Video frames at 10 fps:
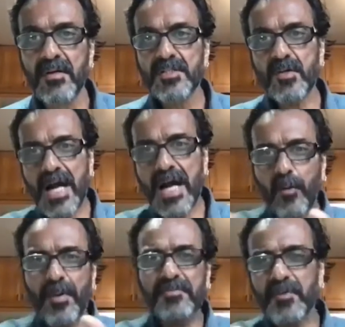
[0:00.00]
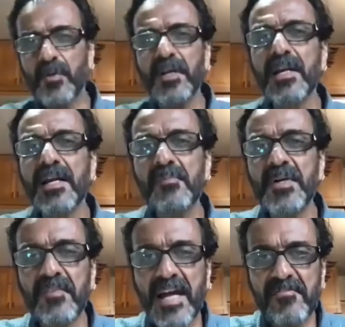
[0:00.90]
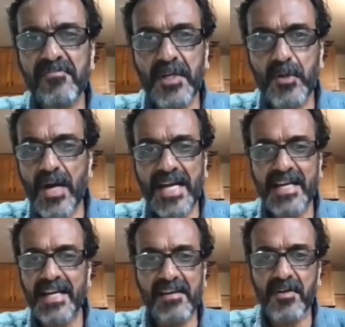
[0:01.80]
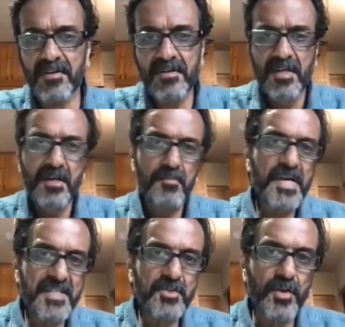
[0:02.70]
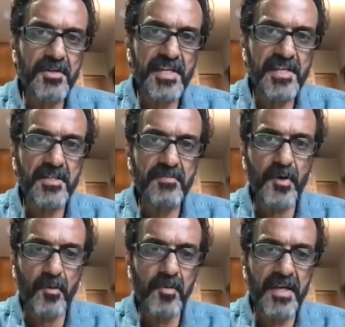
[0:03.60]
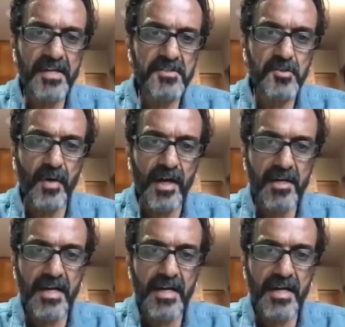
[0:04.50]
So I hope I've thrown a little bit of life, Meenu. I can never be as good a teacher probably as you are.